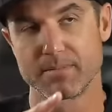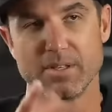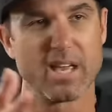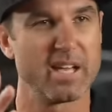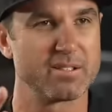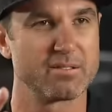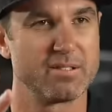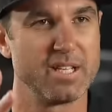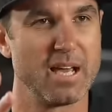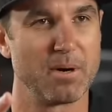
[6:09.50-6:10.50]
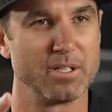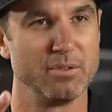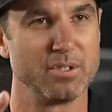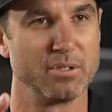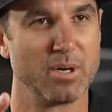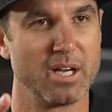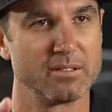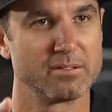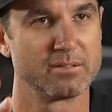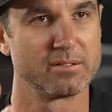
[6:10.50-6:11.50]
you can't DM on YouTube,
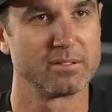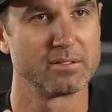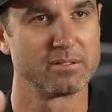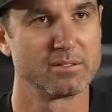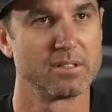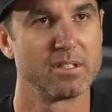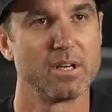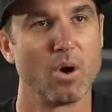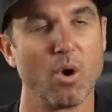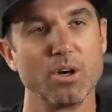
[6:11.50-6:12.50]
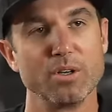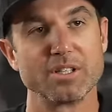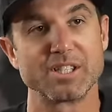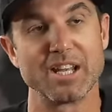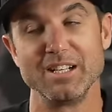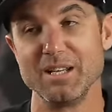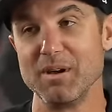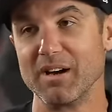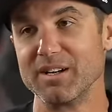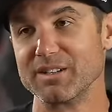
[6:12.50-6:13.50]
right? Or you can send an
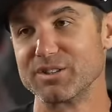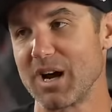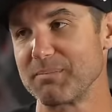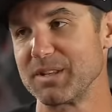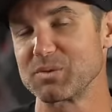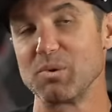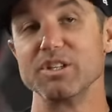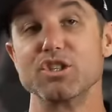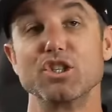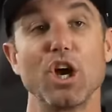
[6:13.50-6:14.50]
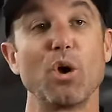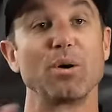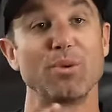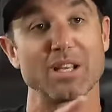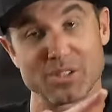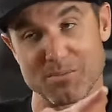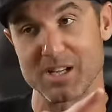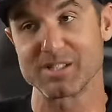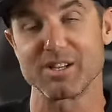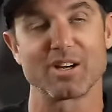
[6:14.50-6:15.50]
email here, drop this one, joe at
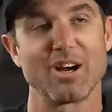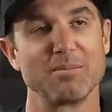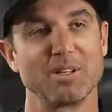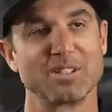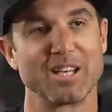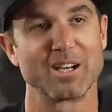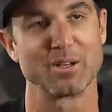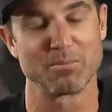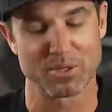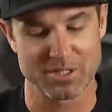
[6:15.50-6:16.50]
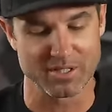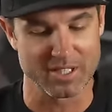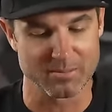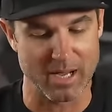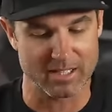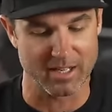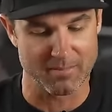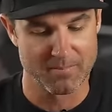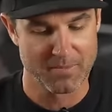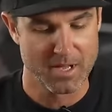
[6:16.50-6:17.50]
restomods.com. He'll take care of you personally. He's back there.
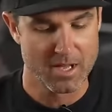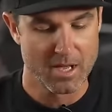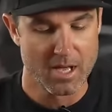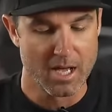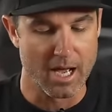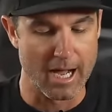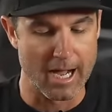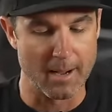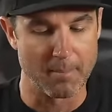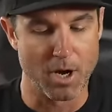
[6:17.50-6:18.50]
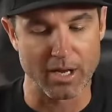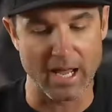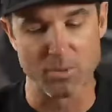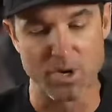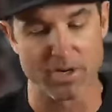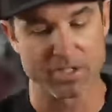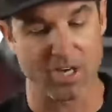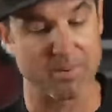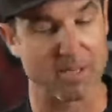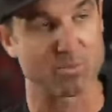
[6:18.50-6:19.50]
Um, okay, we already
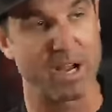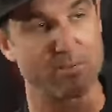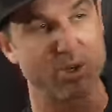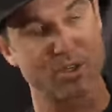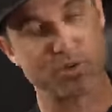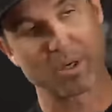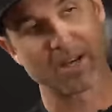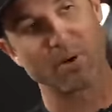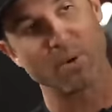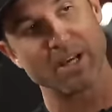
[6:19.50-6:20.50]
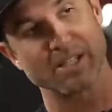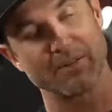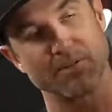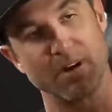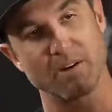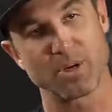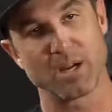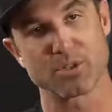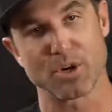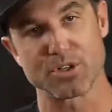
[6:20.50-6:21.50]
talked about the Ram Charger. We're giving away a 75
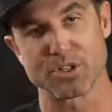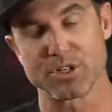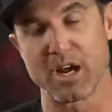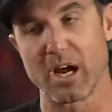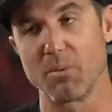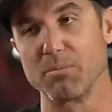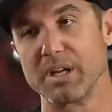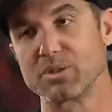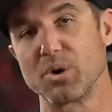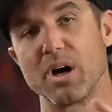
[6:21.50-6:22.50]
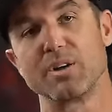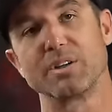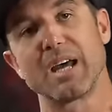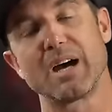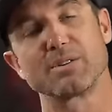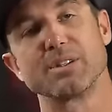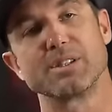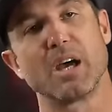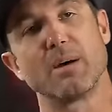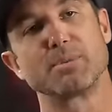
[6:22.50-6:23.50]
Ram Charger uh, when we get to 100,000
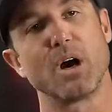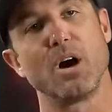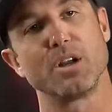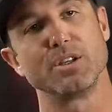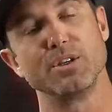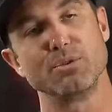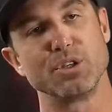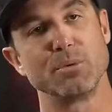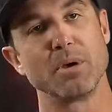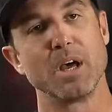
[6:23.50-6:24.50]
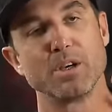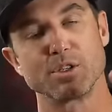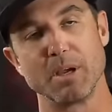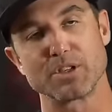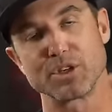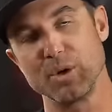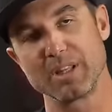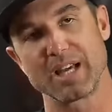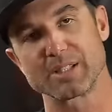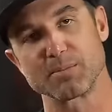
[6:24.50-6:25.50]
subs on YouTube. So make sure you
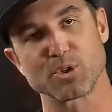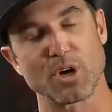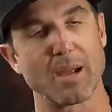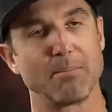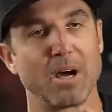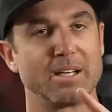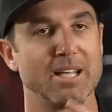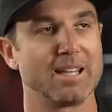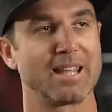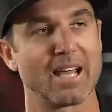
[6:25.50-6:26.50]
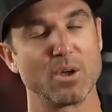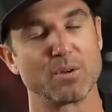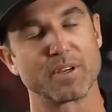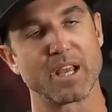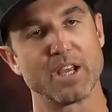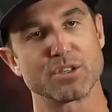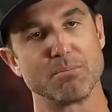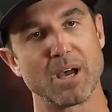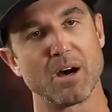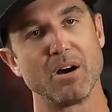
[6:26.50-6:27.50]
hit that subscribe button, hit that
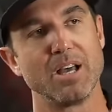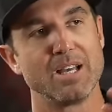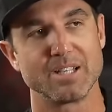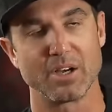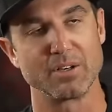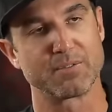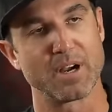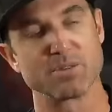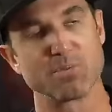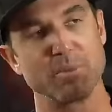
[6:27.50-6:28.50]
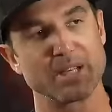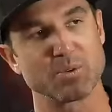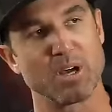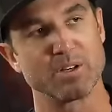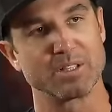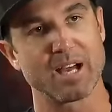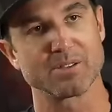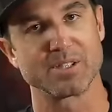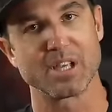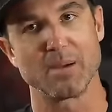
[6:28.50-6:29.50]
notification bell. Tell your friends when we get to
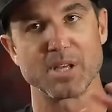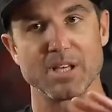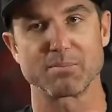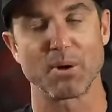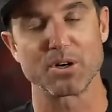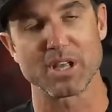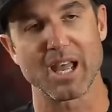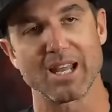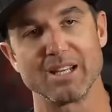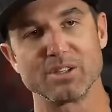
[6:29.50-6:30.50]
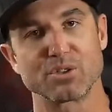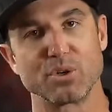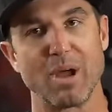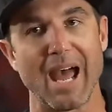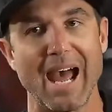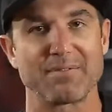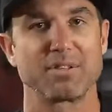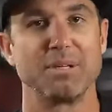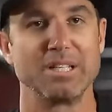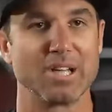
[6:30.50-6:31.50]
100,000 subs, Esparza and his crew have
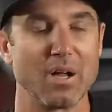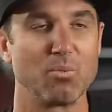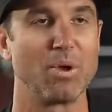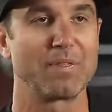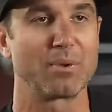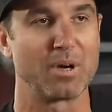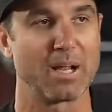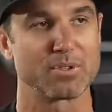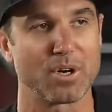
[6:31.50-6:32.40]
to be done with the Ram